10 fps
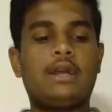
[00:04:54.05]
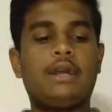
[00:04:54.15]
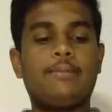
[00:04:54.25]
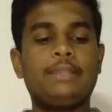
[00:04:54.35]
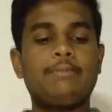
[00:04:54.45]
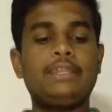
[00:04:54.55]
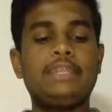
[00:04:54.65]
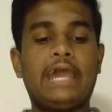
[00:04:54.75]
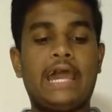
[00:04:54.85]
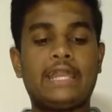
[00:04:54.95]

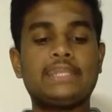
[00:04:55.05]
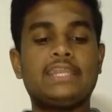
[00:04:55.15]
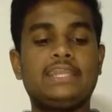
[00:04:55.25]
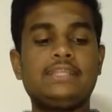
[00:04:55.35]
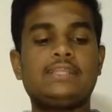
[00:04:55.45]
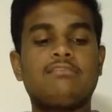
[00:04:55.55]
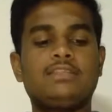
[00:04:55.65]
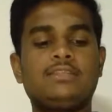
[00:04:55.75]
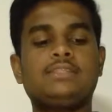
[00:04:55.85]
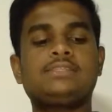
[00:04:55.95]
Amendment Act
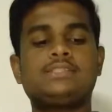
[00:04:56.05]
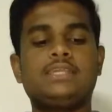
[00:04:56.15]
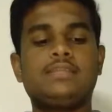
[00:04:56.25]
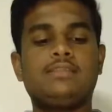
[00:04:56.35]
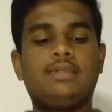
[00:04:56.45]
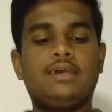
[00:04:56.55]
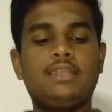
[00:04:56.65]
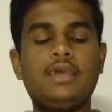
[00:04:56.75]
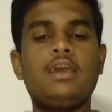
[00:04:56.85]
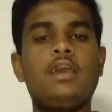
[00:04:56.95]
1976 states
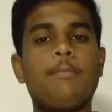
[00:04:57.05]
that